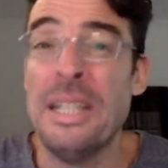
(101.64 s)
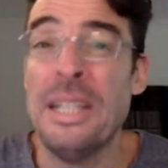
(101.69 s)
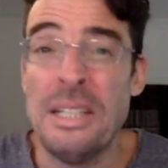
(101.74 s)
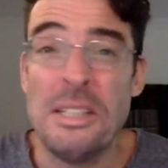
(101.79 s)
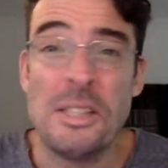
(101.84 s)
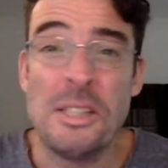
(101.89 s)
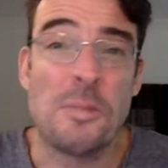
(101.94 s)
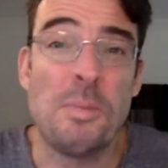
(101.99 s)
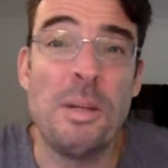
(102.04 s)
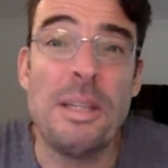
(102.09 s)

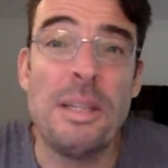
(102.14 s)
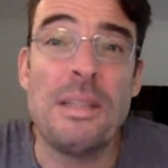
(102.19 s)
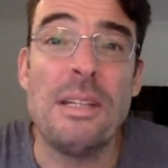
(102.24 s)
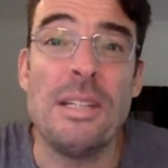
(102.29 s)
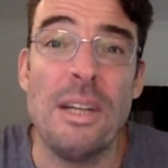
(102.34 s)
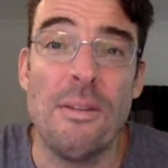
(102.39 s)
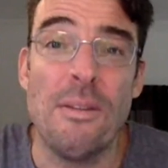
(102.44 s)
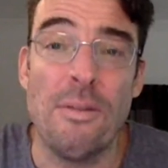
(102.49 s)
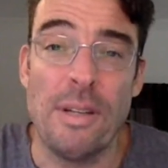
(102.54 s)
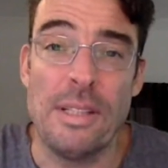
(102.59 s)
split the
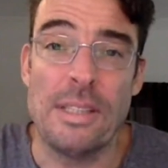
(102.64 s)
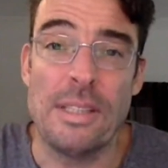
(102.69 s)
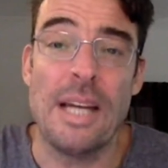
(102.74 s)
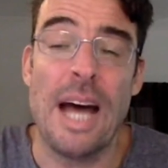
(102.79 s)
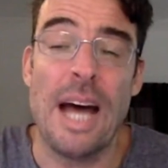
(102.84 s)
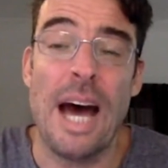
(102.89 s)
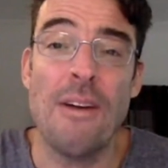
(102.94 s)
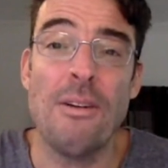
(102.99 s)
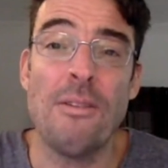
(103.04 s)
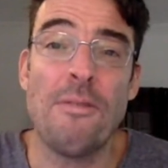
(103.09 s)
difference,
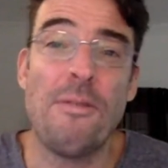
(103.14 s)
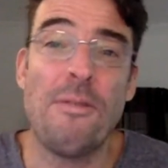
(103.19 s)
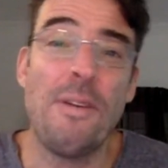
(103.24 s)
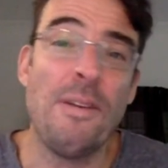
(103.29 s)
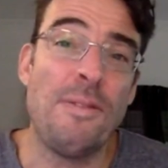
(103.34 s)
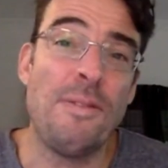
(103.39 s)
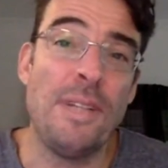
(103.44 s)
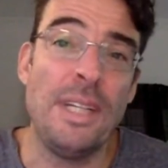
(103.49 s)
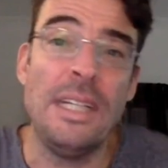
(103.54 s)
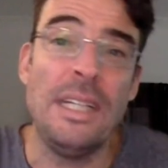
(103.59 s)

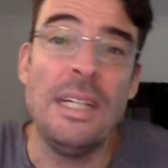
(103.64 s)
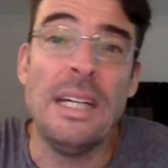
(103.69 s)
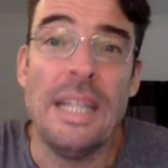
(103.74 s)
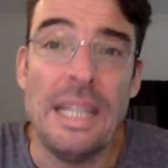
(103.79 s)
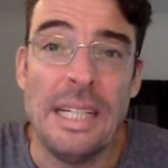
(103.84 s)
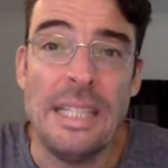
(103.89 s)
150,